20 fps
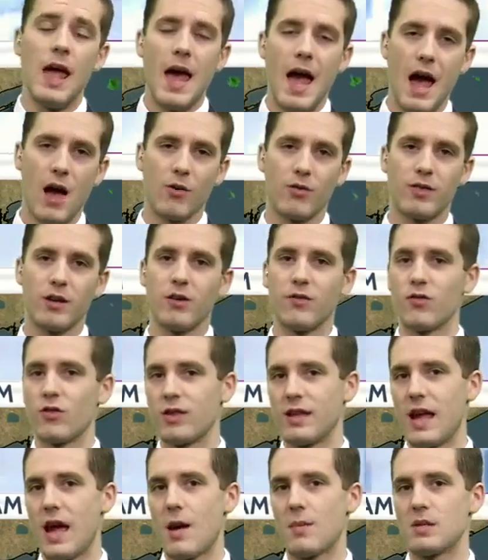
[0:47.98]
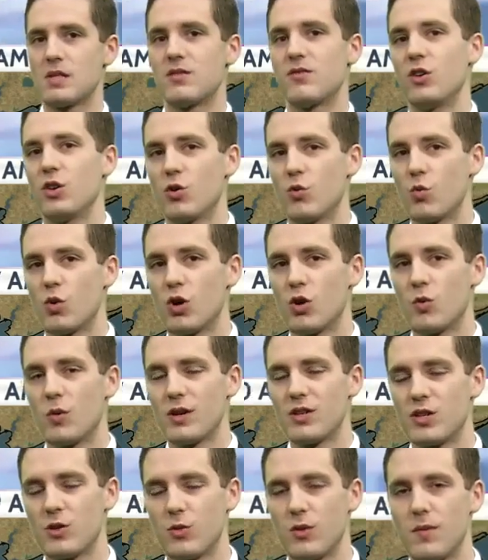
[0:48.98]
out there for the atmosphere to work
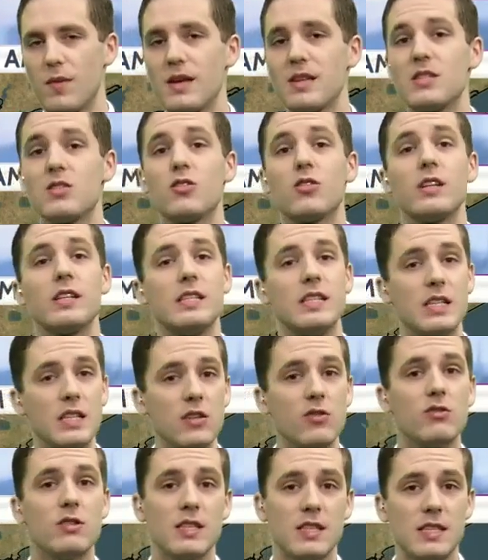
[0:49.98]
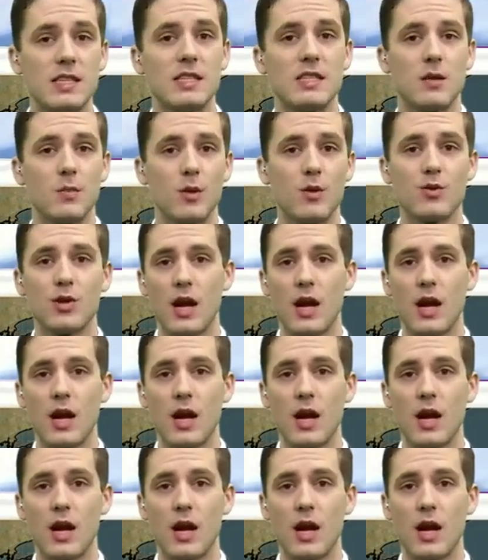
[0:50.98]
with. So we may still continue to see some of